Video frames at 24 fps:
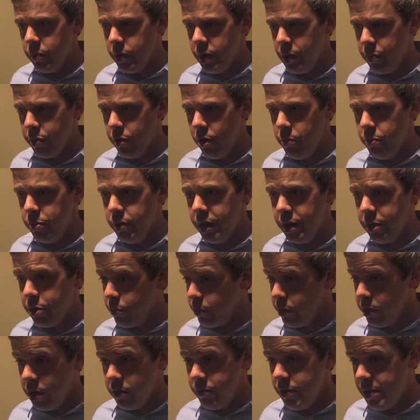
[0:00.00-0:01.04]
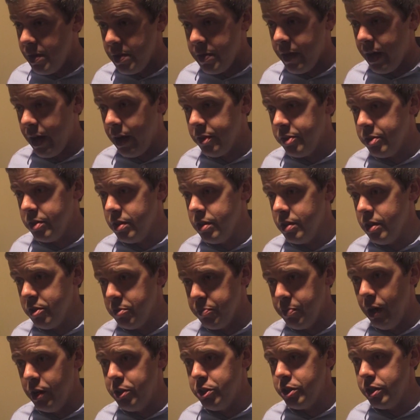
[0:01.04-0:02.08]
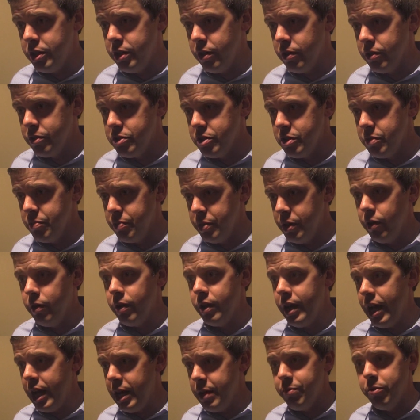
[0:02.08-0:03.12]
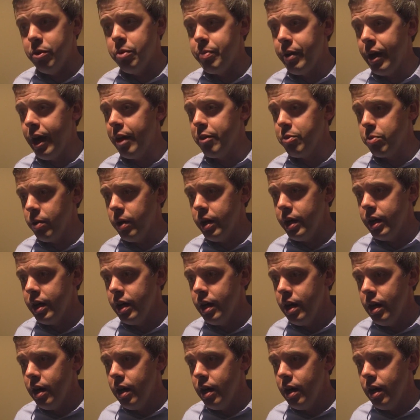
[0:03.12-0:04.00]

we appropriated $350,000 in this budget year to build an eight-foot pathway